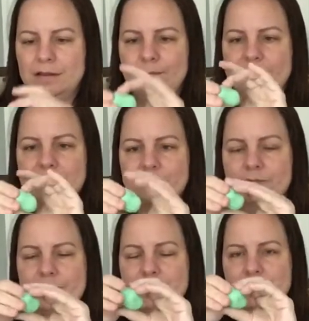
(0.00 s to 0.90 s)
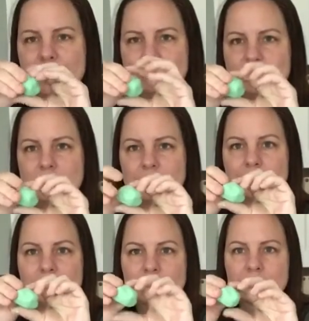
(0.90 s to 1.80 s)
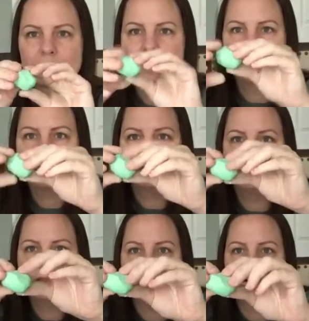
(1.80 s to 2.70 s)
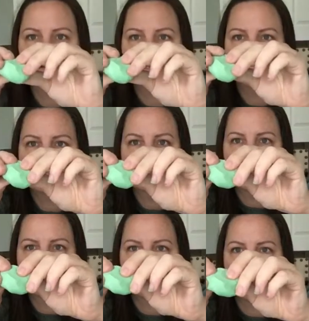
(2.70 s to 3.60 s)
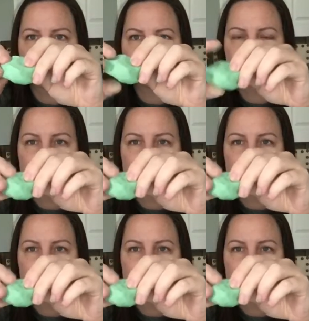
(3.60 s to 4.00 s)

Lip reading: Make some fun shapes. But yeah, it'll look just like that.